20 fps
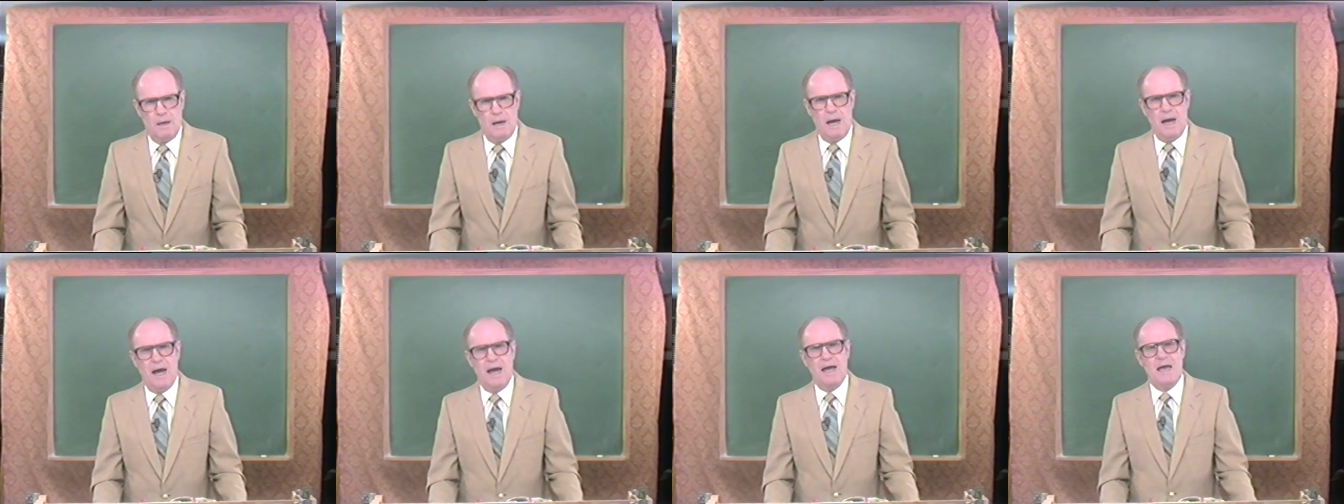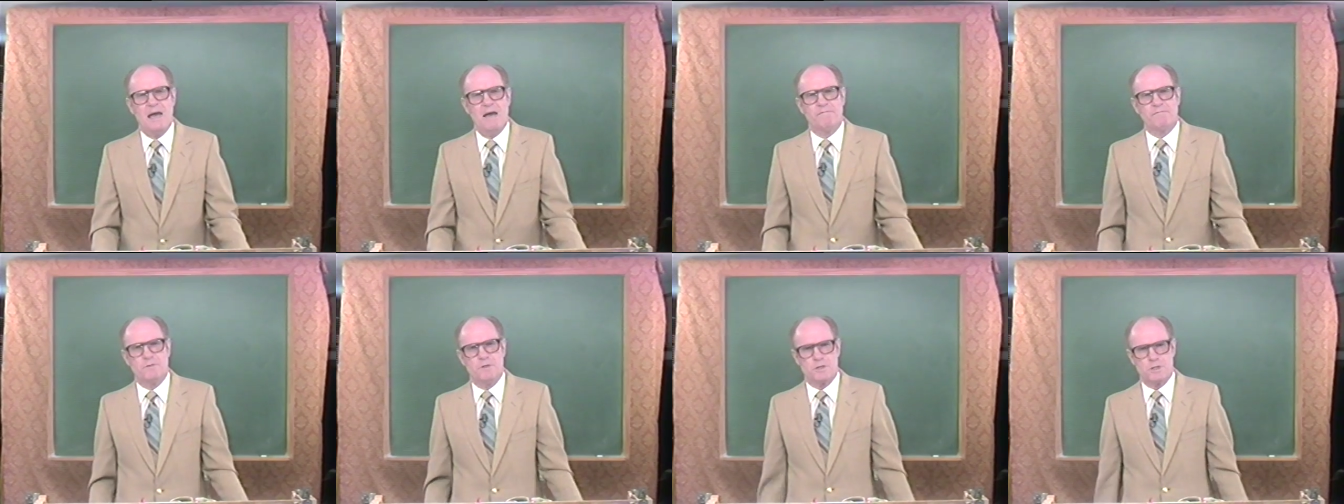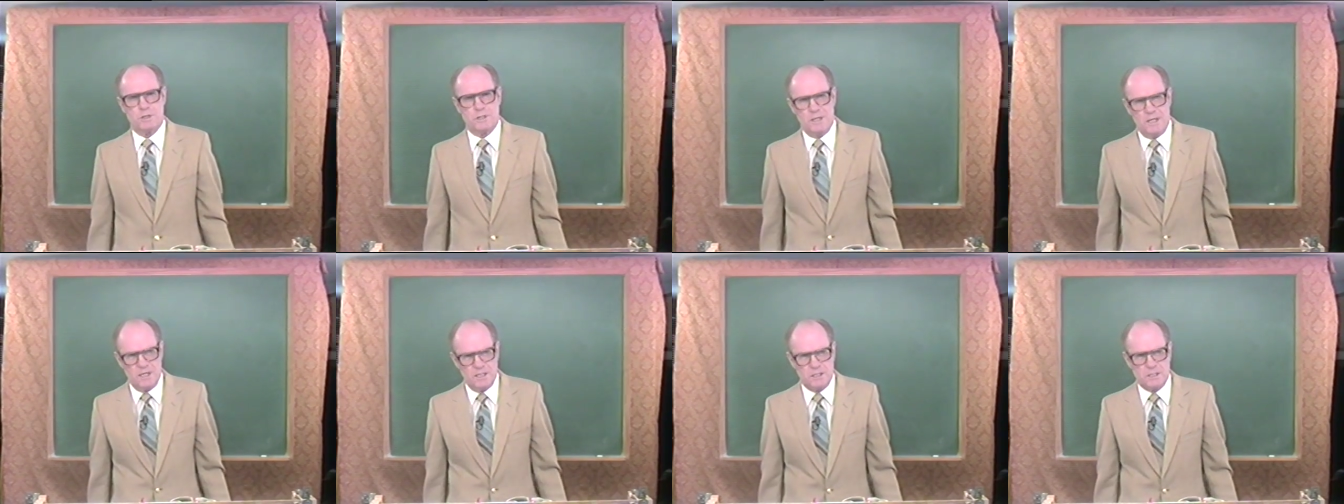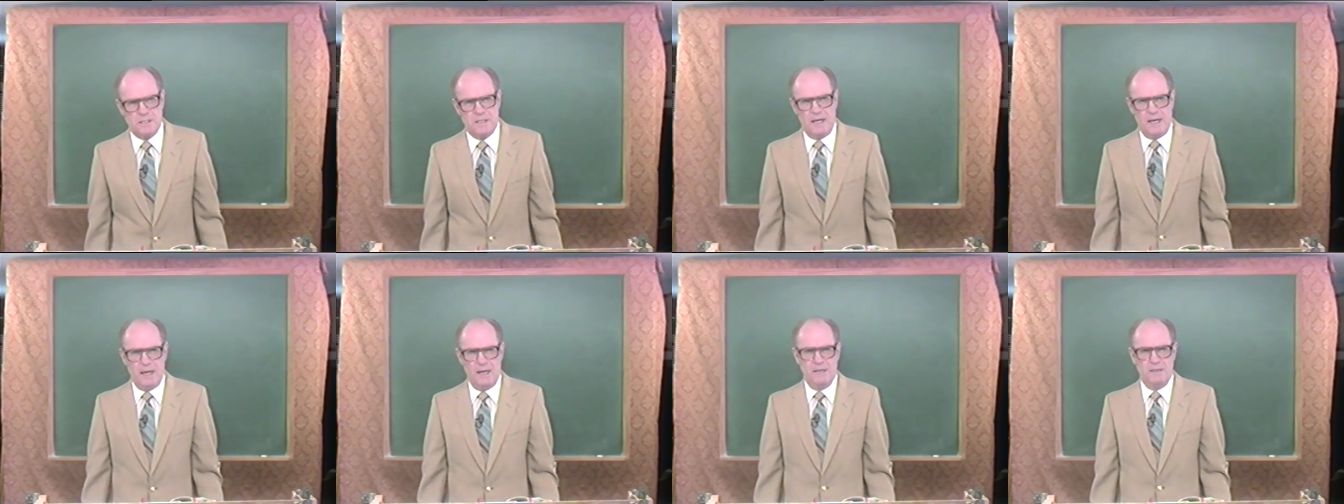I have discussed
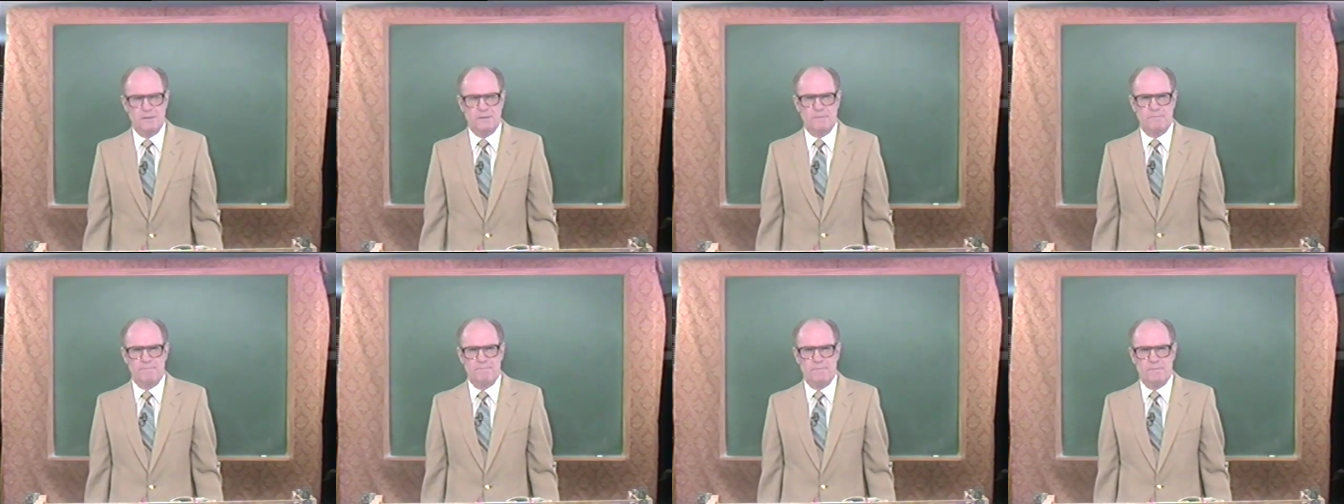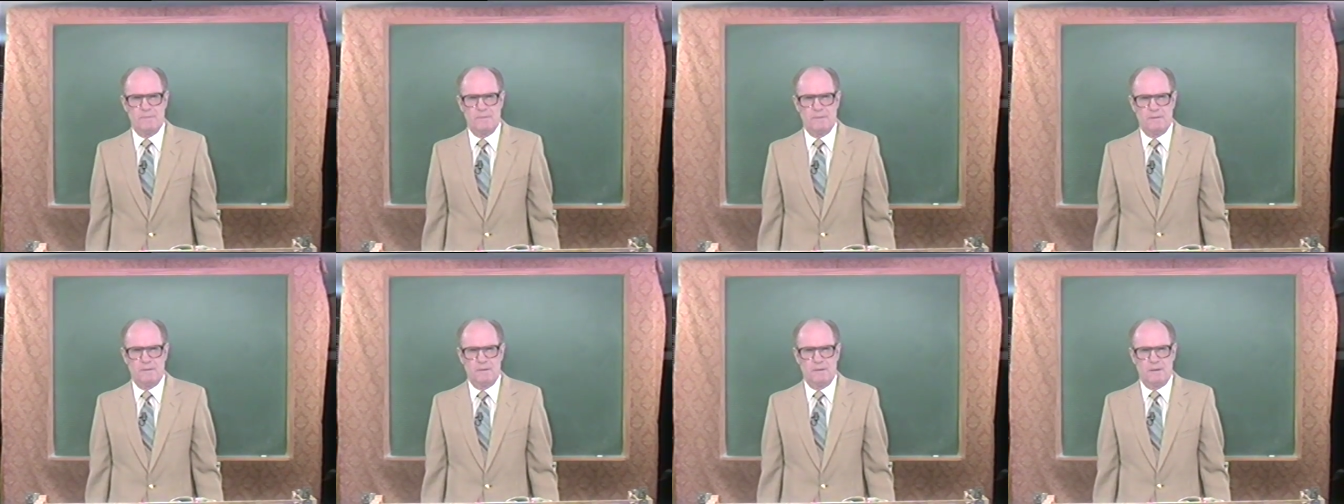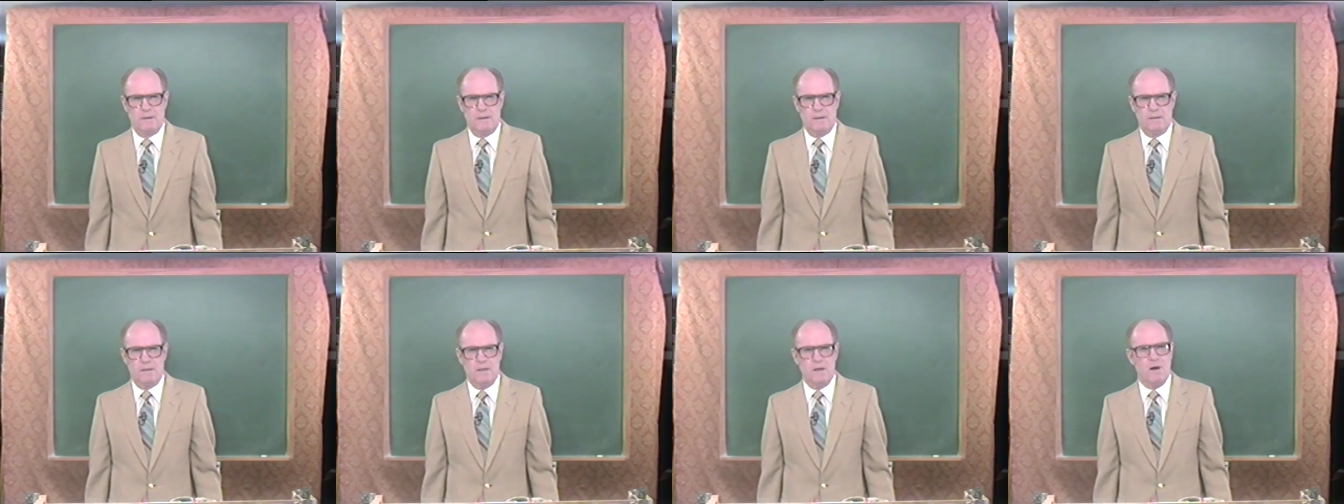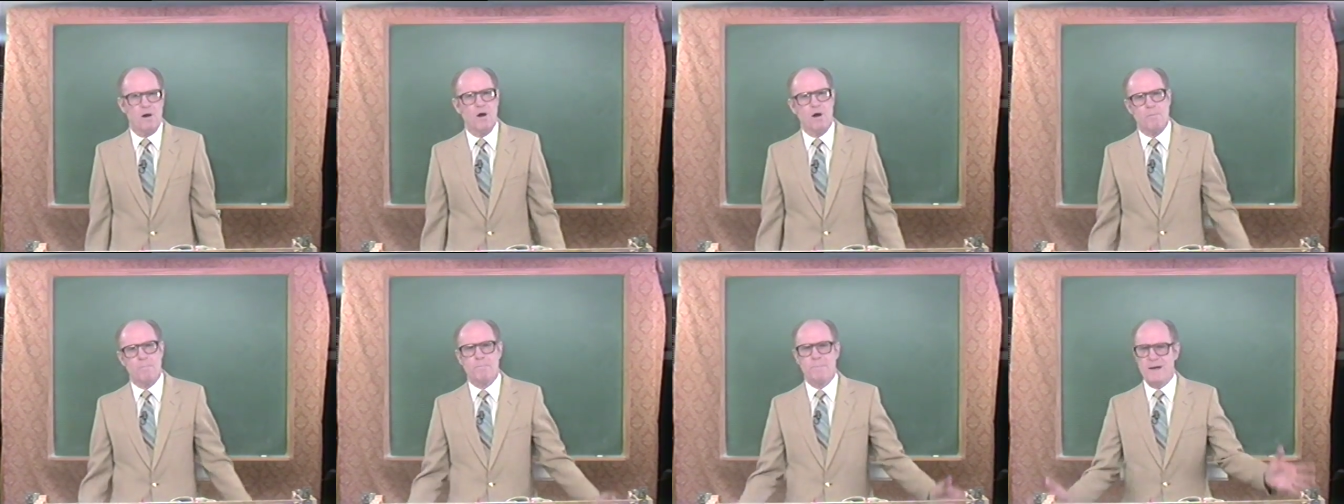that there
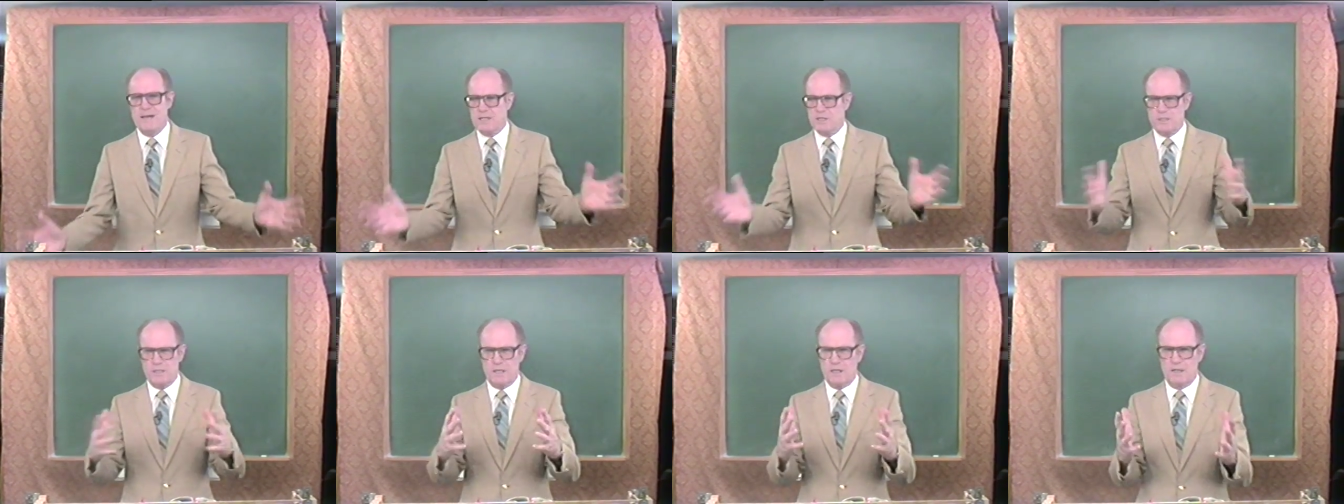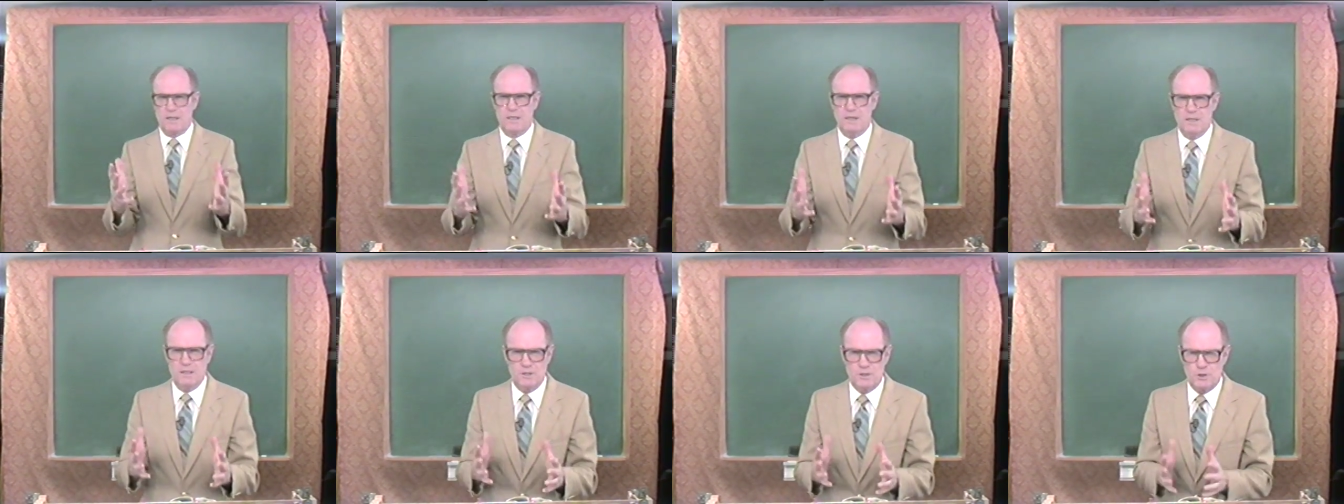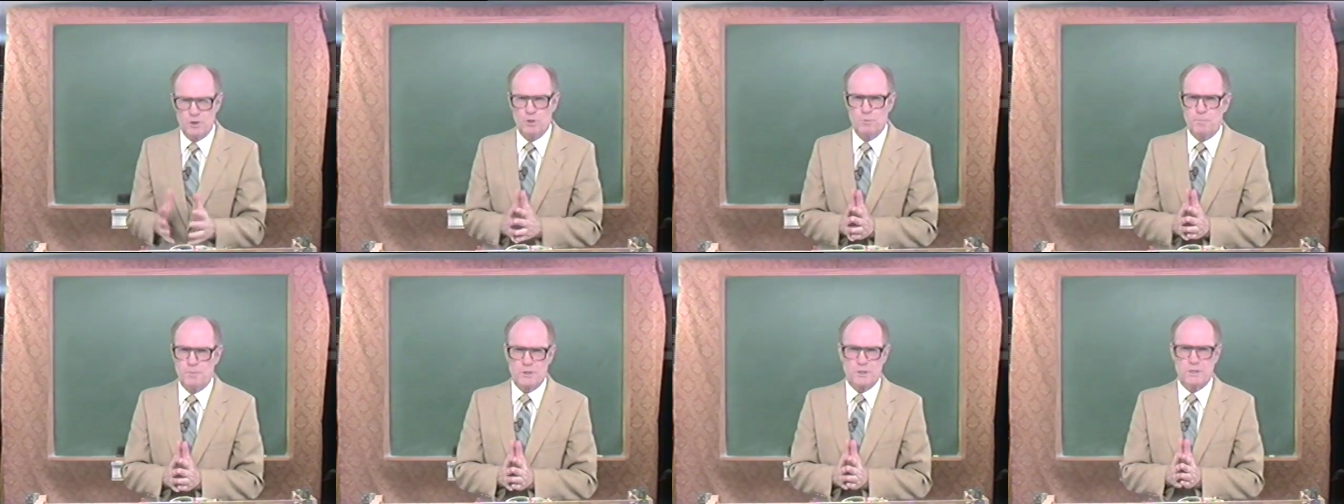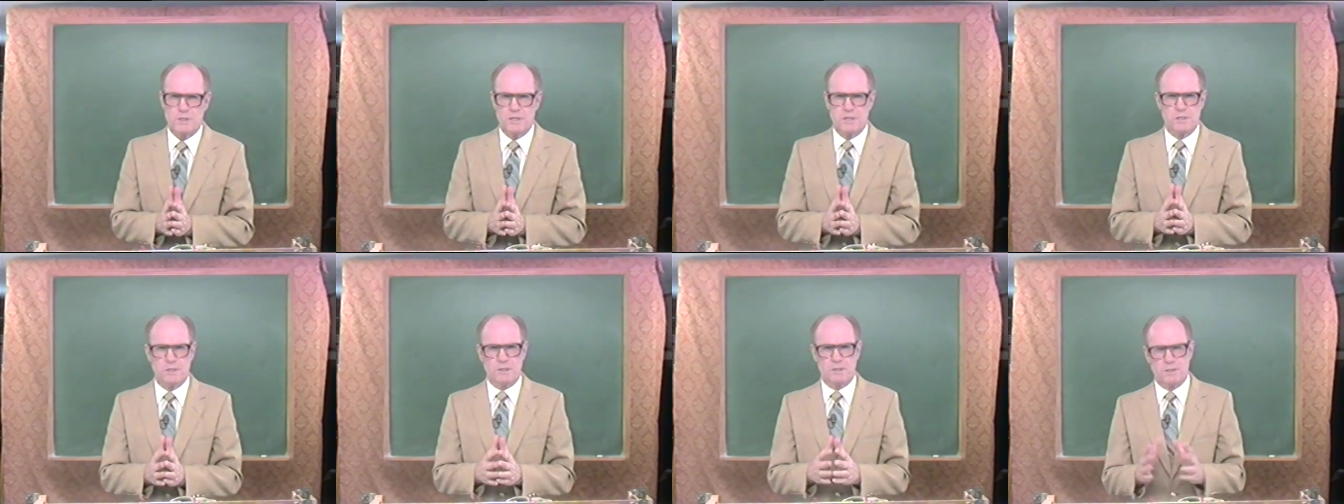are basically two
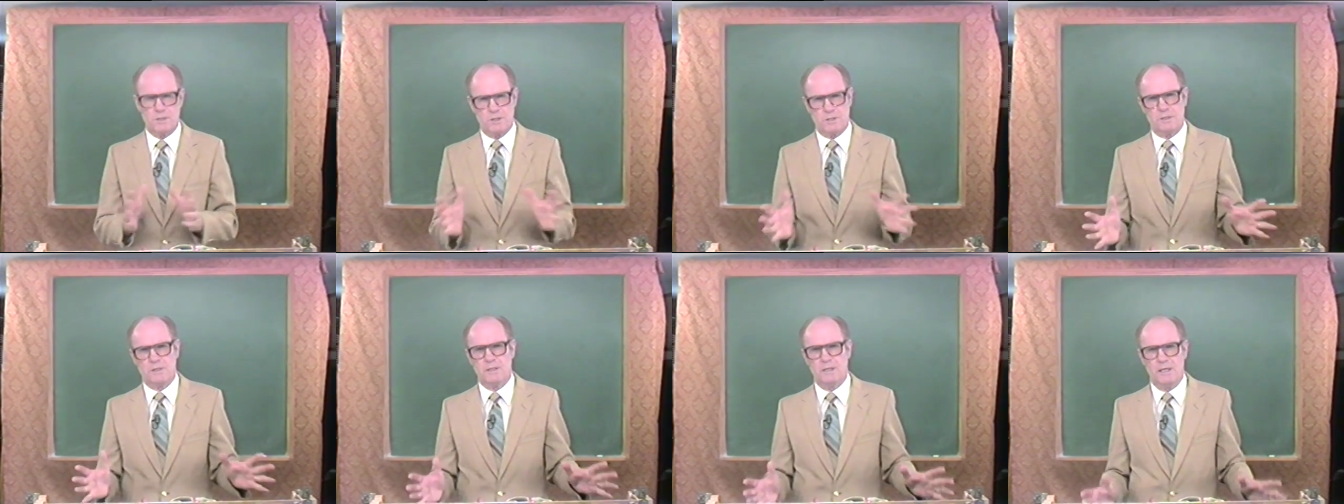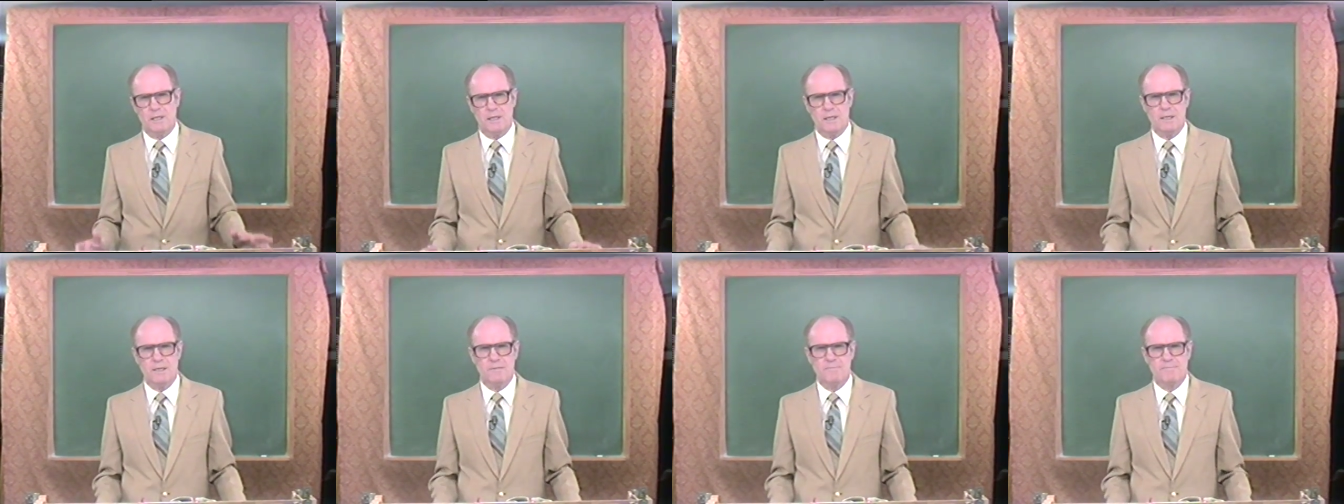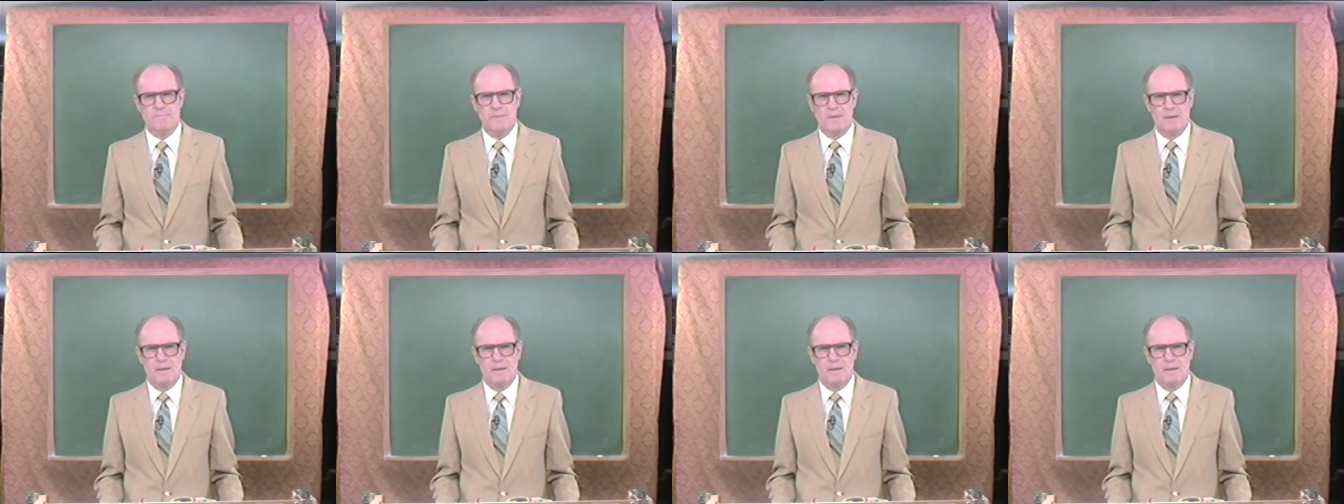positions today